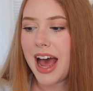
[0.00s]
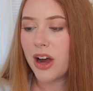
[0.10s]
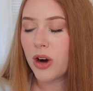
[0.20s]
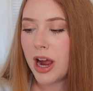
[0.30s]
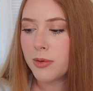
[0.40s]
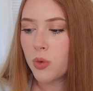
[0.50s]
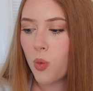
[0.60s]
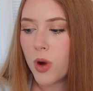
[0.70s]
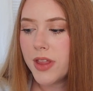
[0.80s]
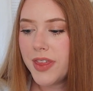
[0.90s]
I grabbed
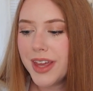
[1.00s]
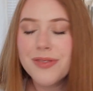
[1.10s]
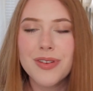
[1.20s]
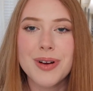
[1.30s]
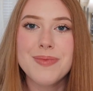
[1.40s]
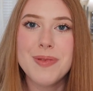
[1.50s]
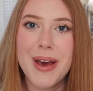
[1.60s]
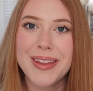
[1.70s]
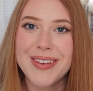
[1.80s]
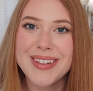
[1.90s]
one thing from the
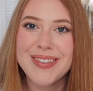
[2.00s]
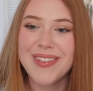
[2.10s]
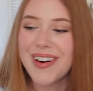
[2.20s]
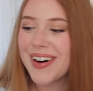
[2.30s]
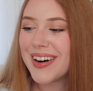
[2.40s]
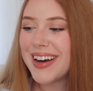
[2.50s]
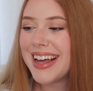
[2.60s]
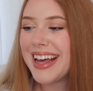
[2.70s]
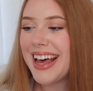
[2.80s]
Peddler's Mall.